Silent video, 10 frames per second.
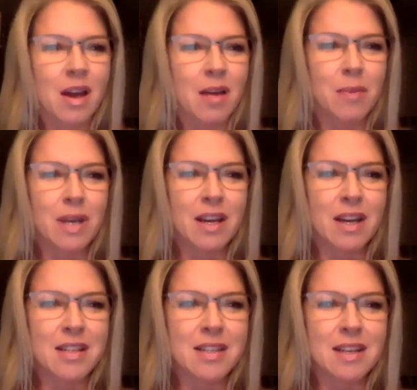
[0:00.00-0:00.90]

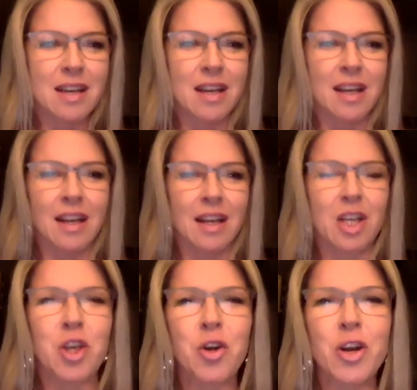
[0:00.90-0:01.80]
because
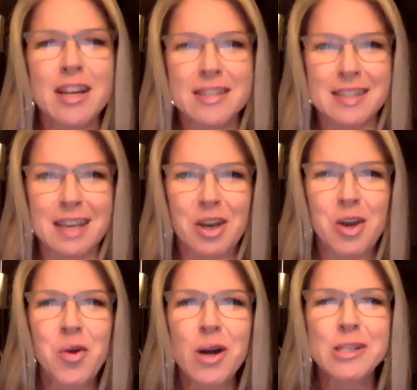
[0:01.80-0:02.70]
curiously,
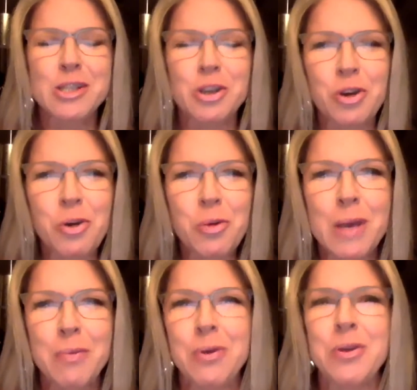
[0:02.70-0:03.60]
who are 2
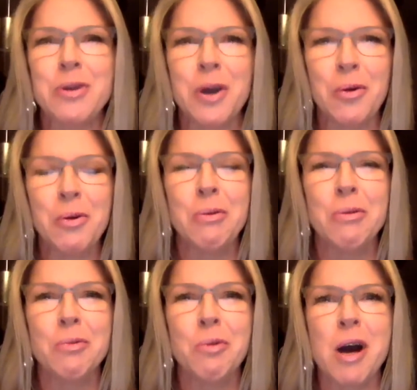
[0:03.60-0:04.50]
people you know who
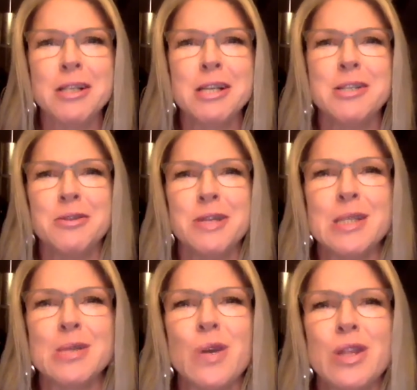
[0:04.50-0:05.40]
would want to do
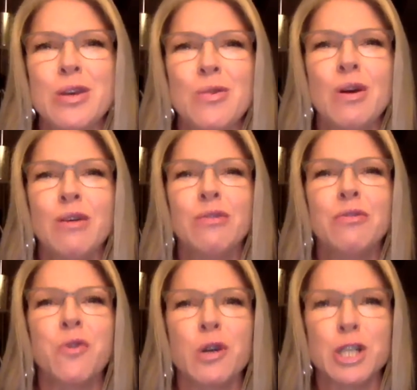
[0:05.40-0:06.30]
this with you
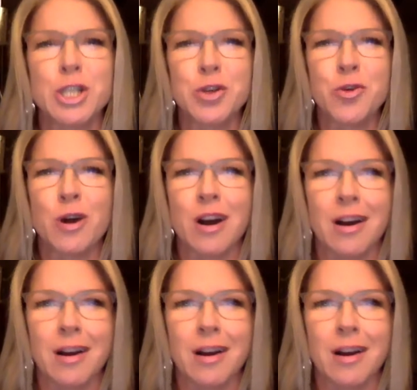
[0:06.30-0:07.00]
for sure?